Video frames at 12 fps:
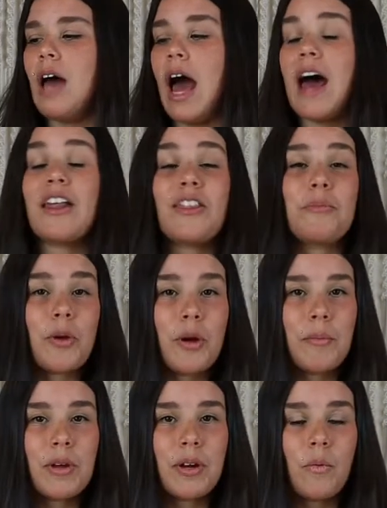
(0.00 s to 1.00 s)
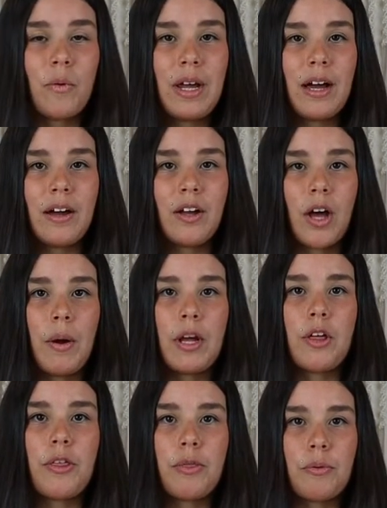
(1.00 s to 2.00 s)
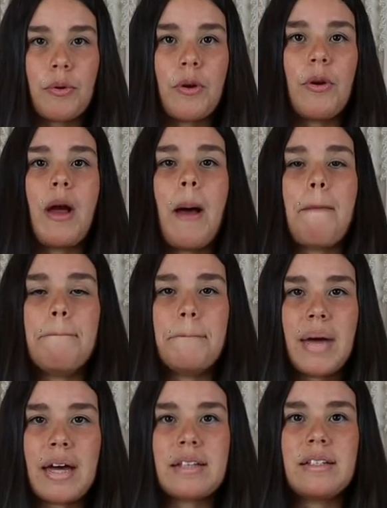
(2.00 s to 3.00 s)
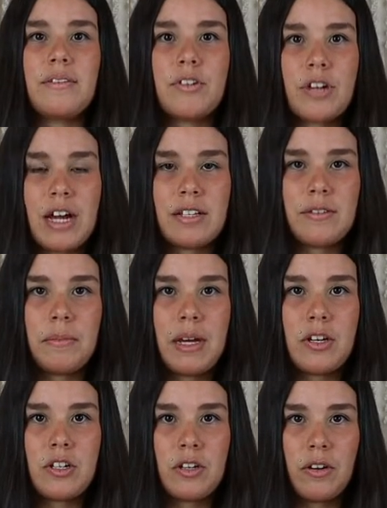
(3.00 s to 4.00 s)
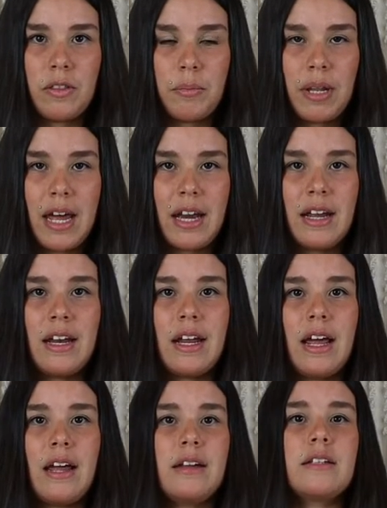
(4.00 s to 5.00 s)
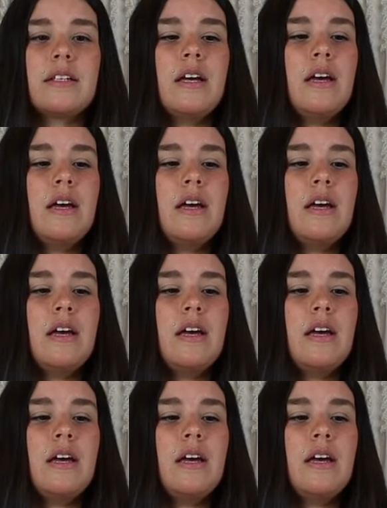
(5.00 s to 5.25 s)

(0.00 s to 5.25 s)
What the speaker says: At the moment, we are going through a massive transformation on the planet, and